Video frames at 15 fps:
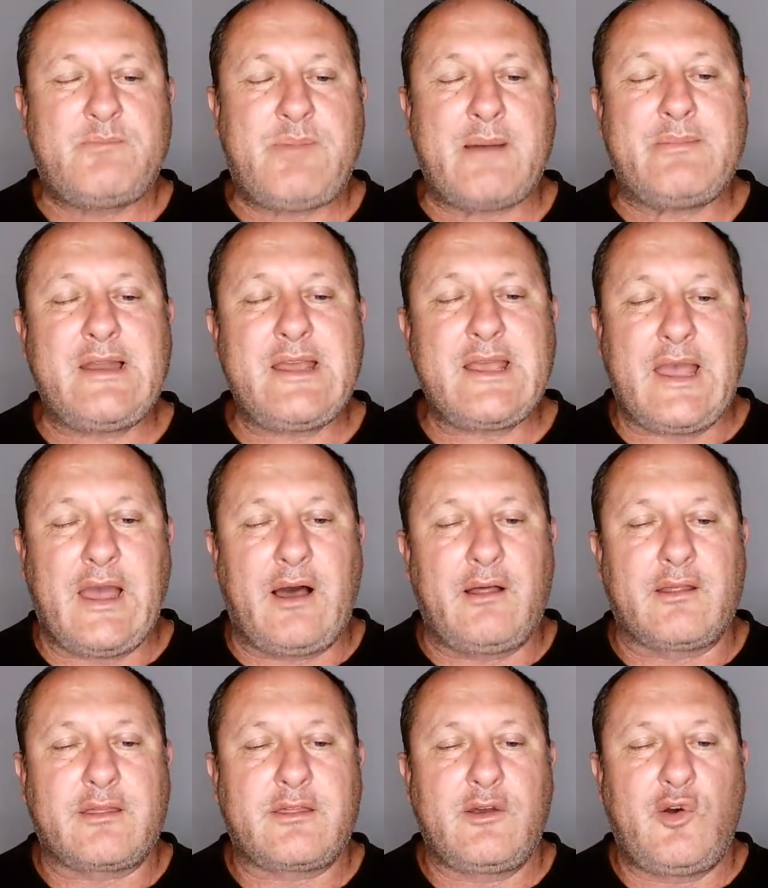public
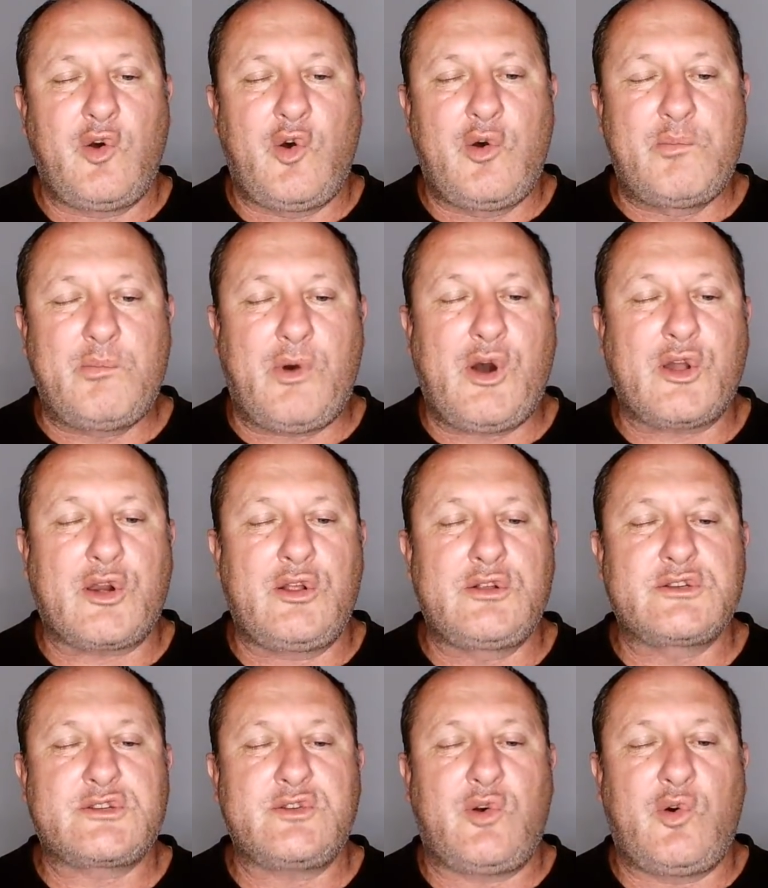health, or
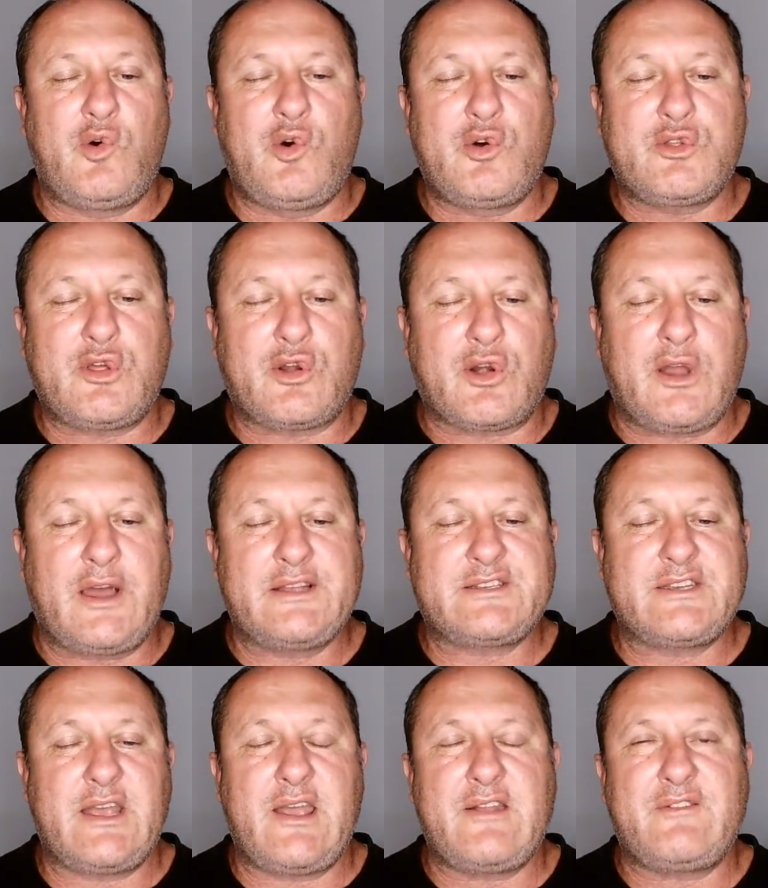morals, or the
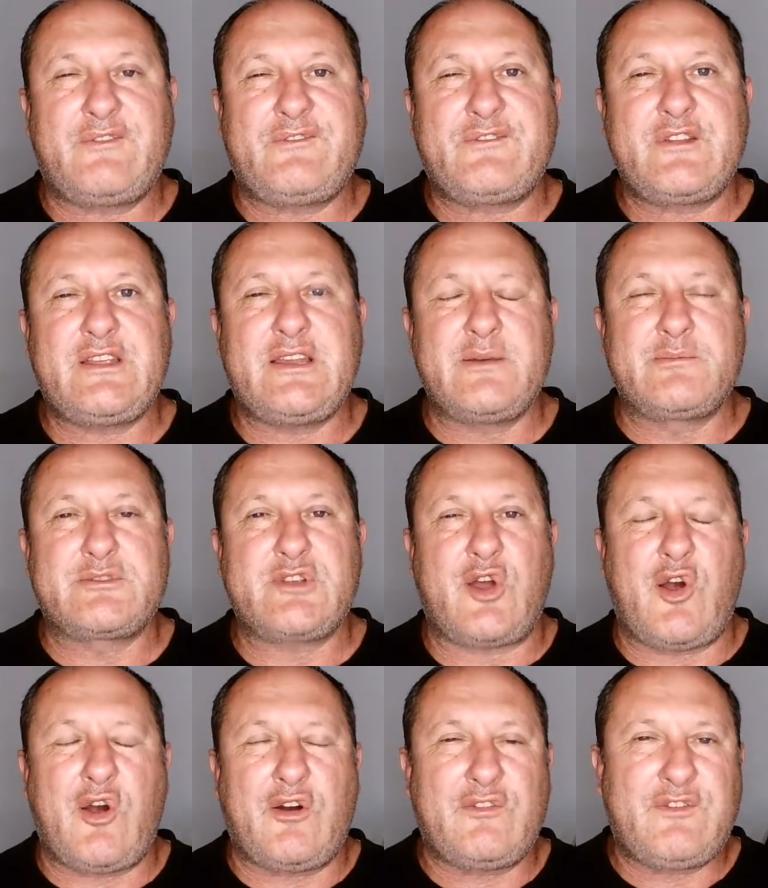rights and freedoms
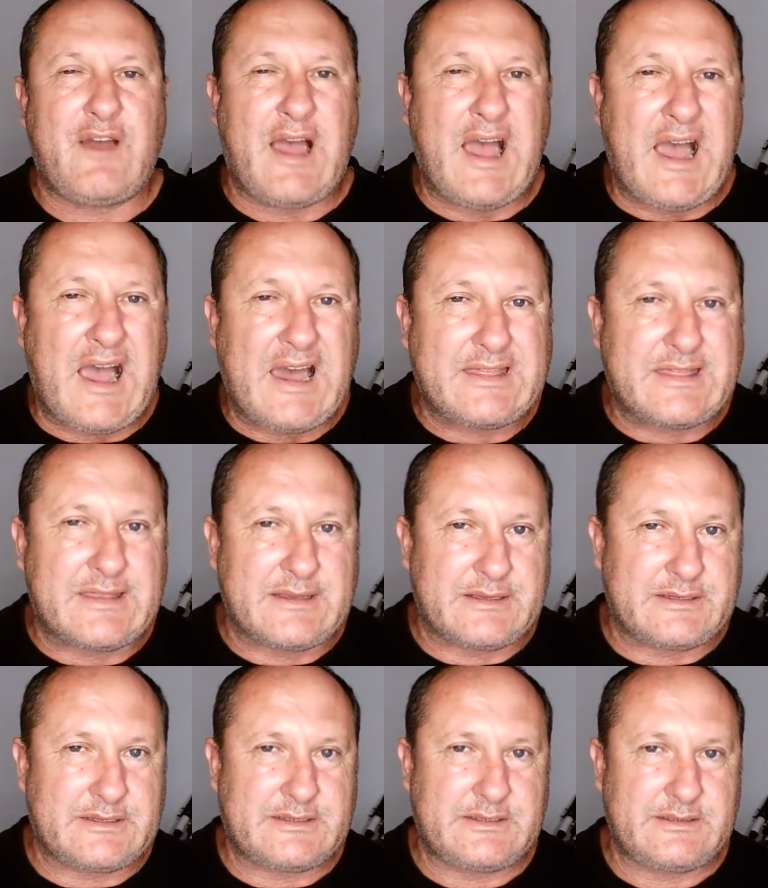of
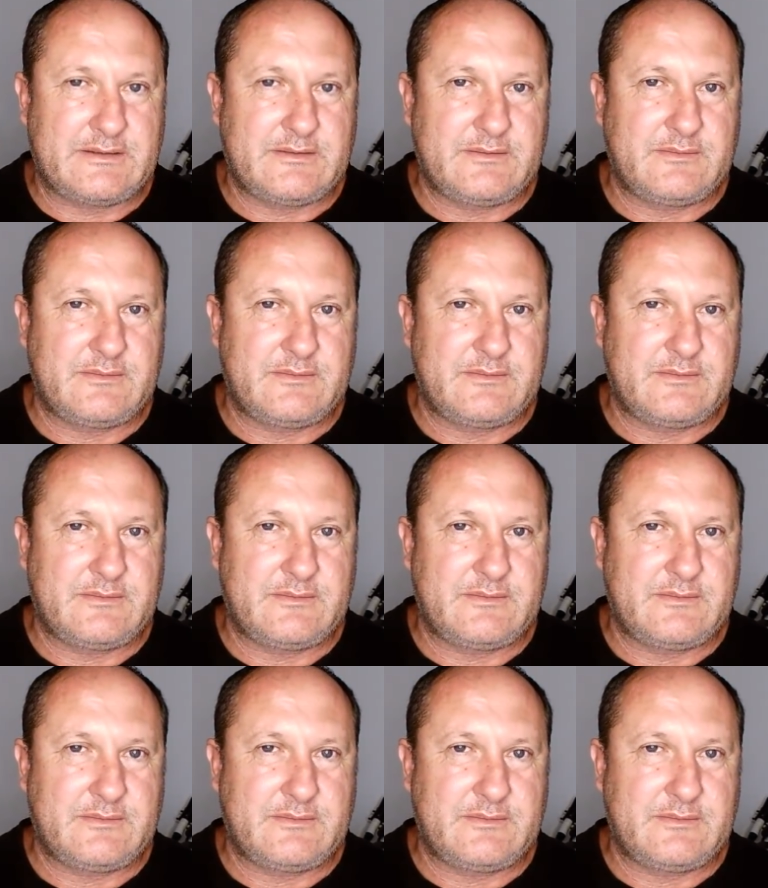others.